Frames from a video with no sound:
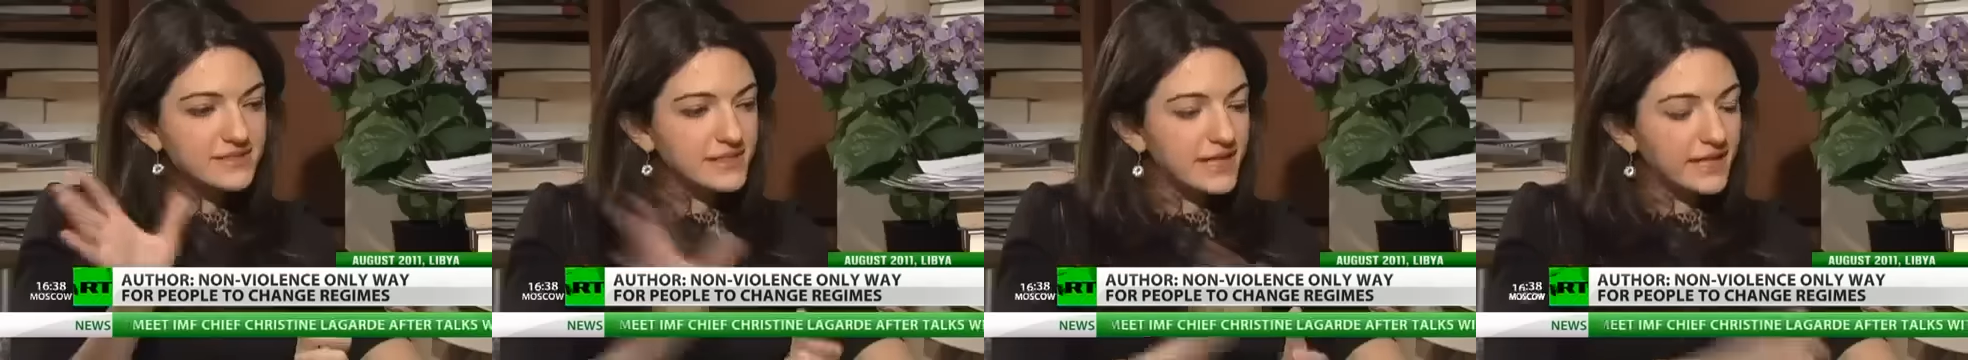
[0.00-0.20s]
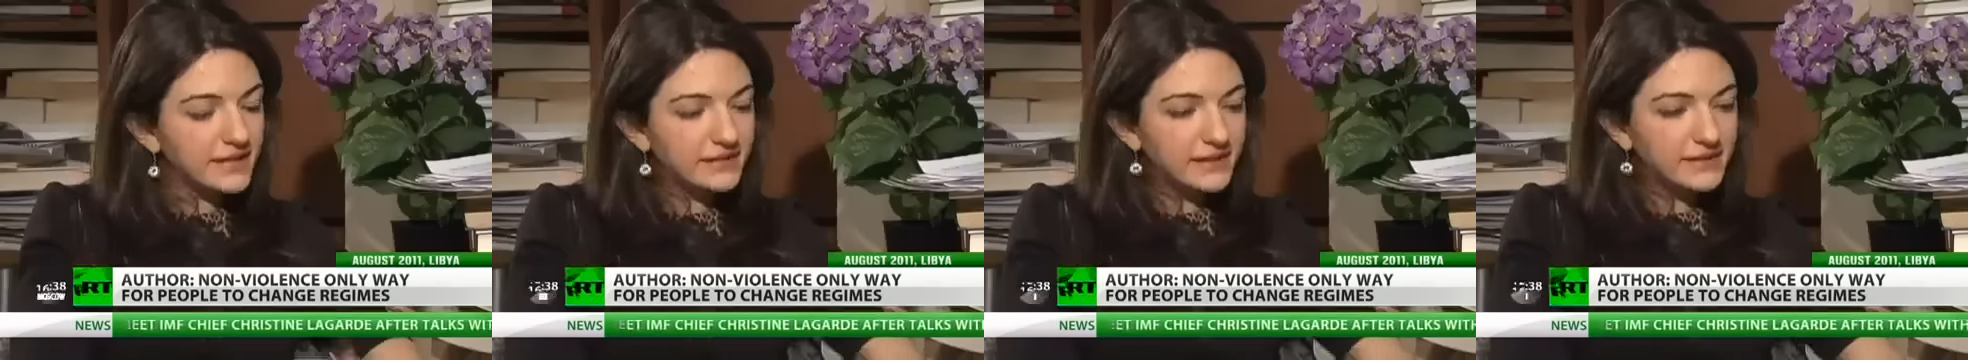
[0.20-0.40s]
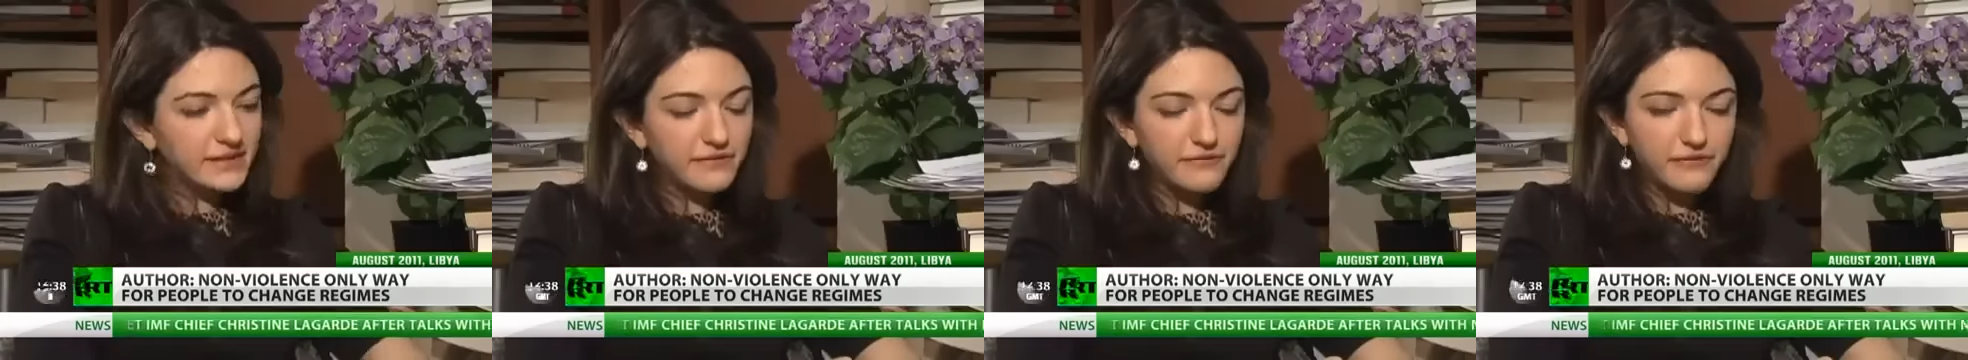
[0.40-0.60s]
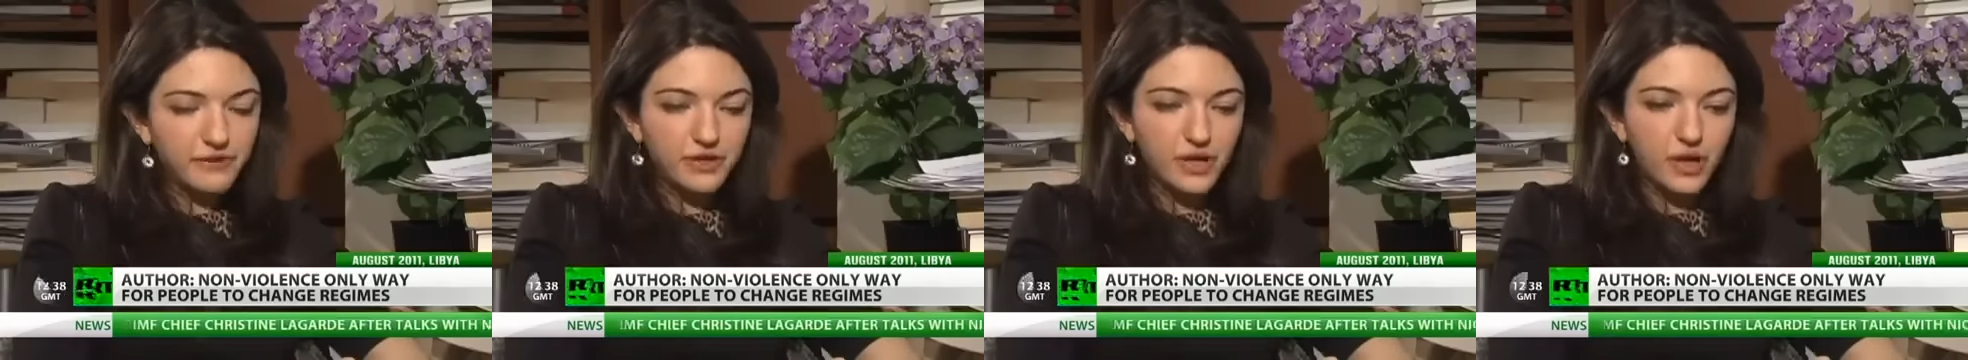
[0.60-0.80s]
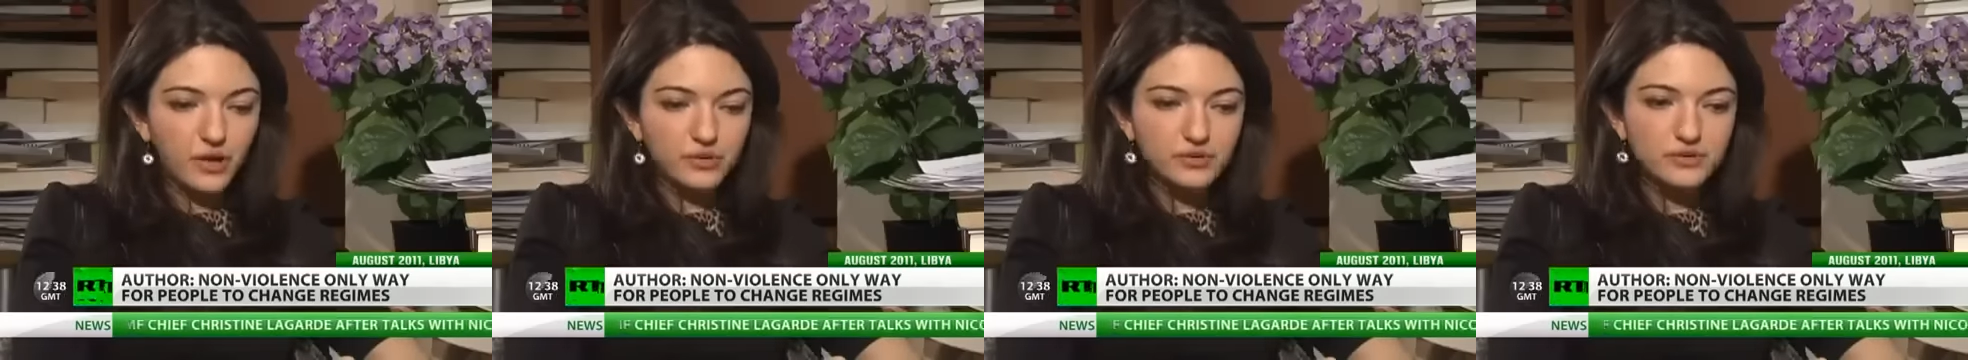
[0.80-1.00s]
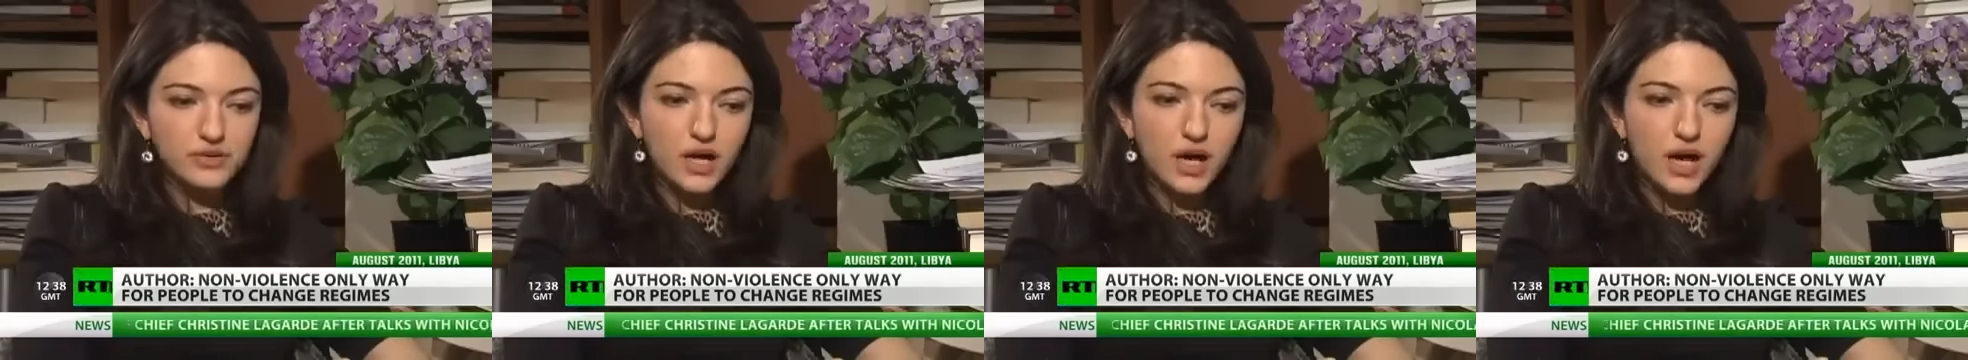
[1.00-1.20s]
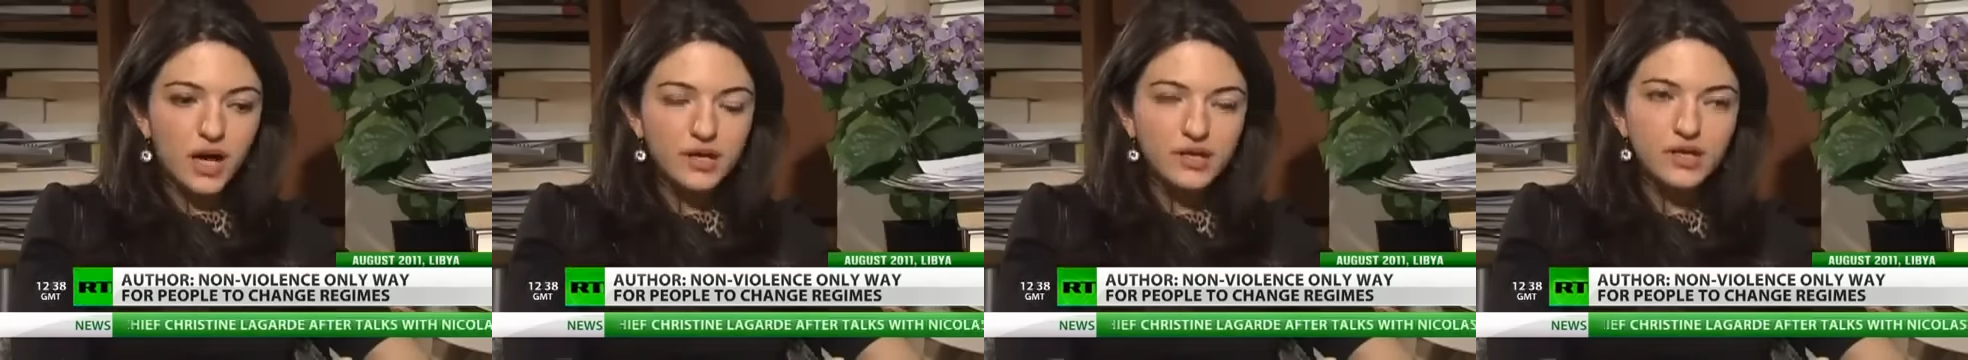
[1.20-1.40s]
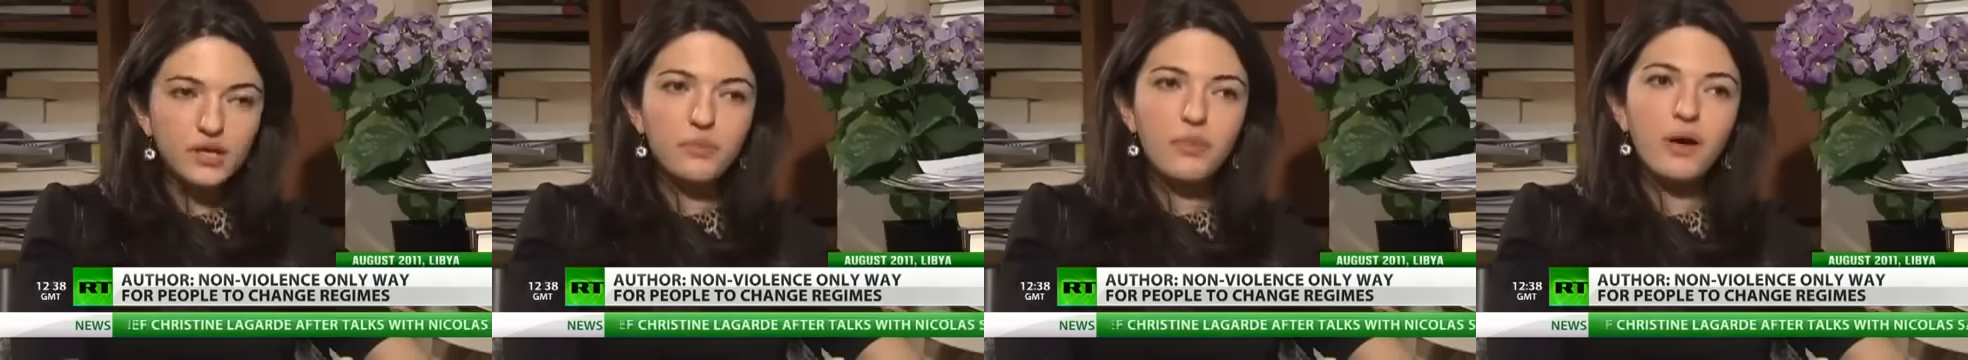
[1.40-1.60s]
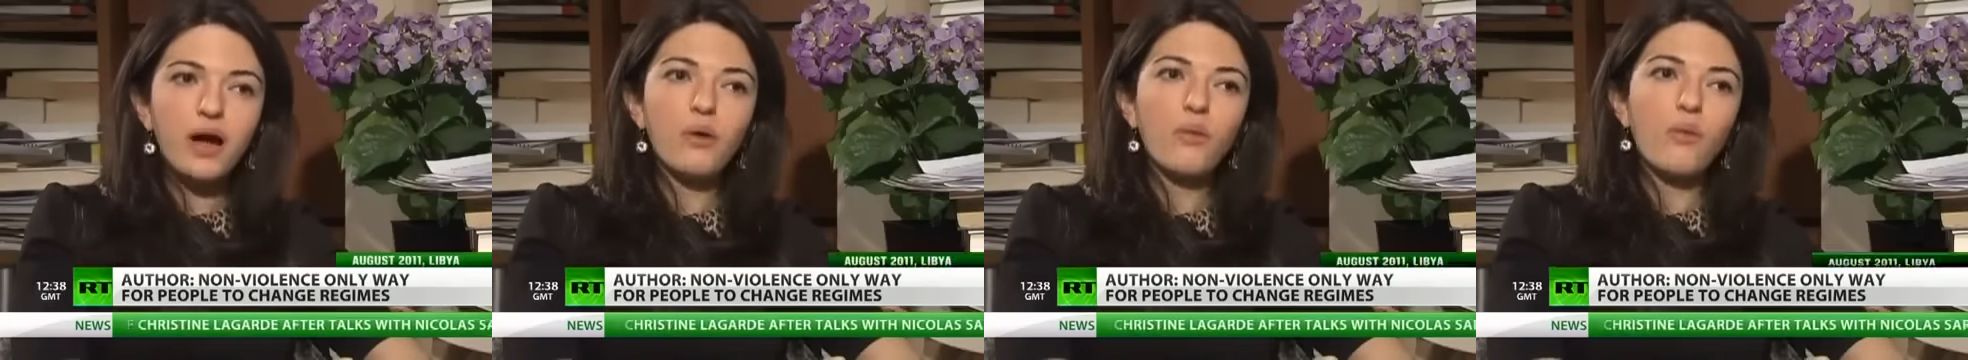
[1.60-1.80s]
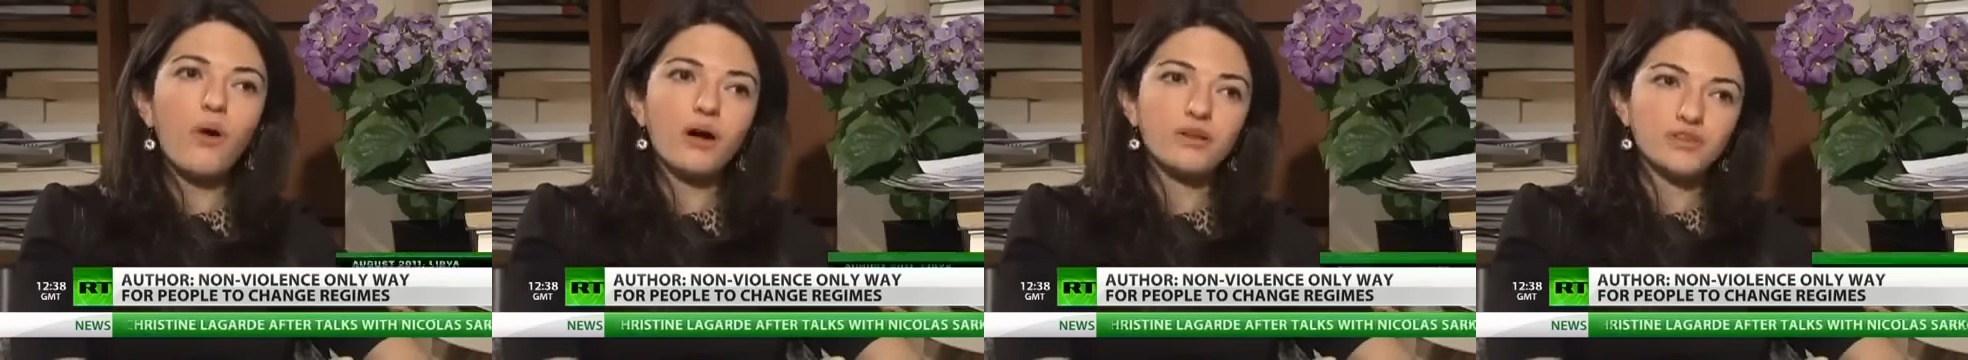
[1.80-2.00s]
a slightly different note,
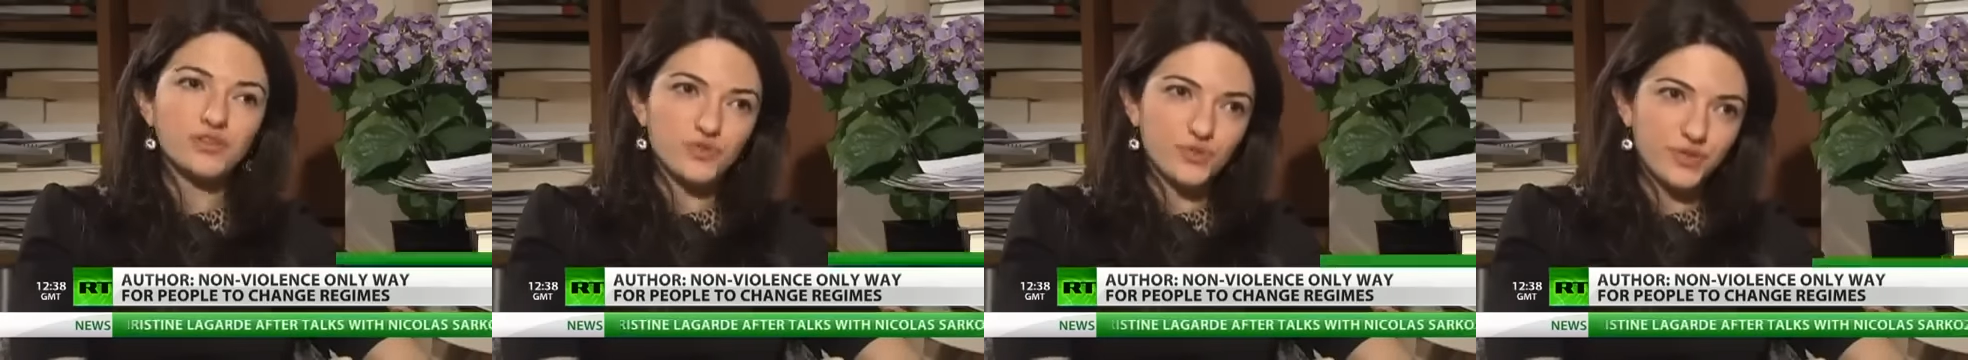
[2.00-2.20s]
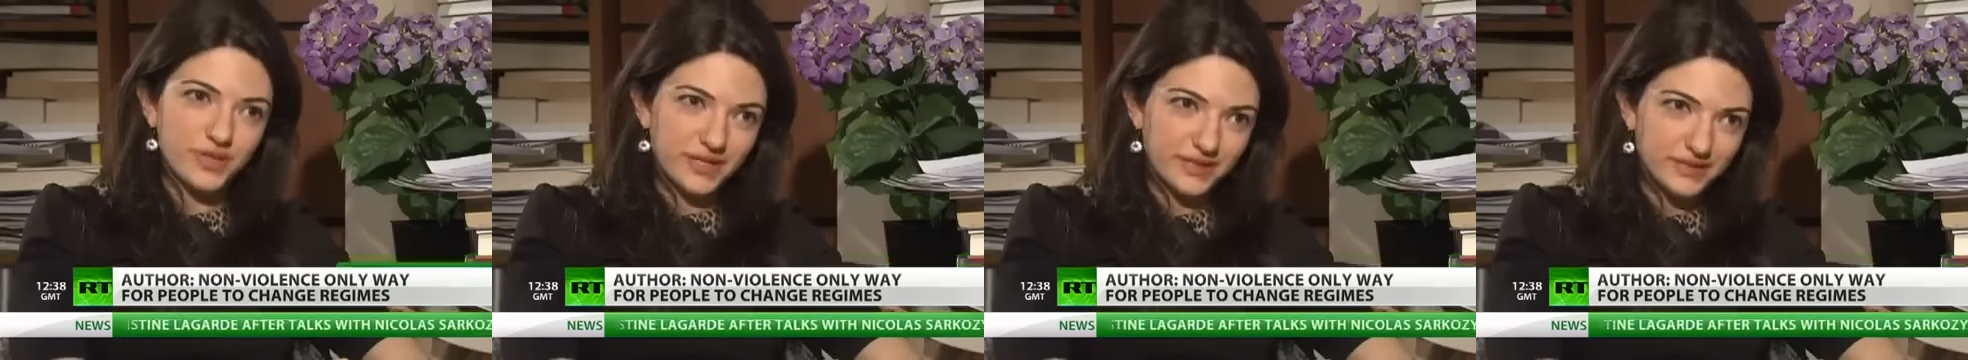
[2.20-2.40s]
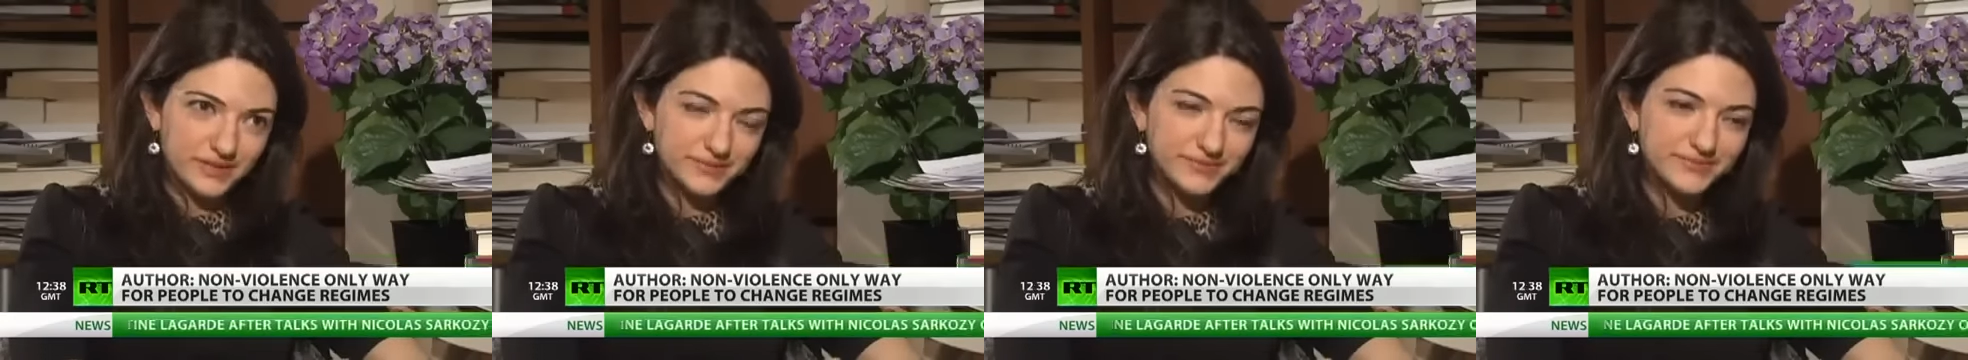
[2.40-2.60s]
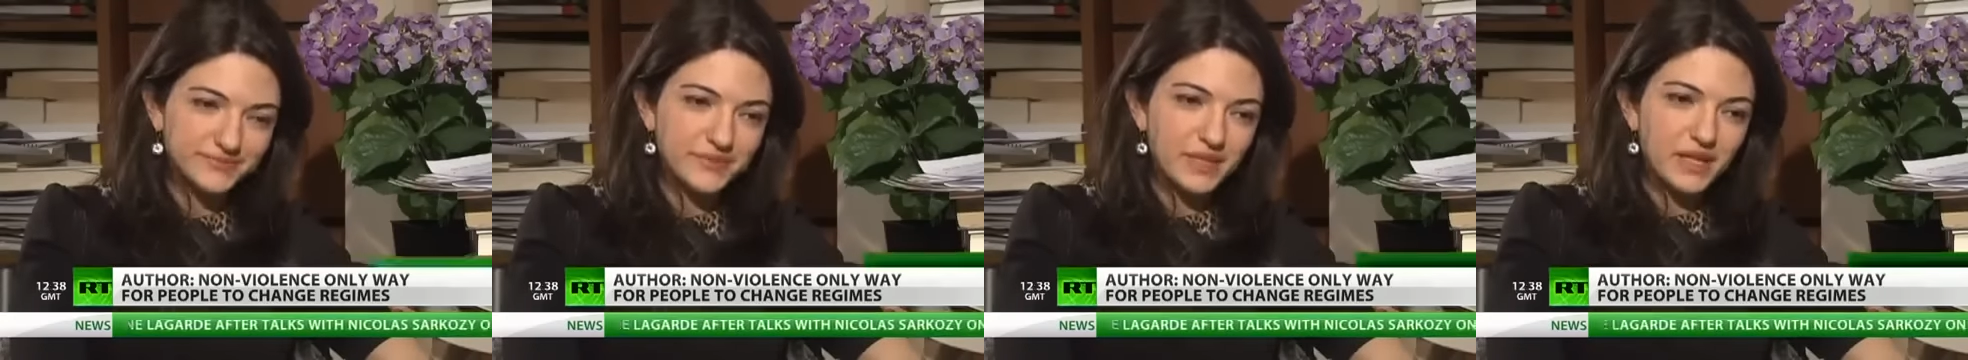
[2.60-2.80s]
Occupy Wall Street,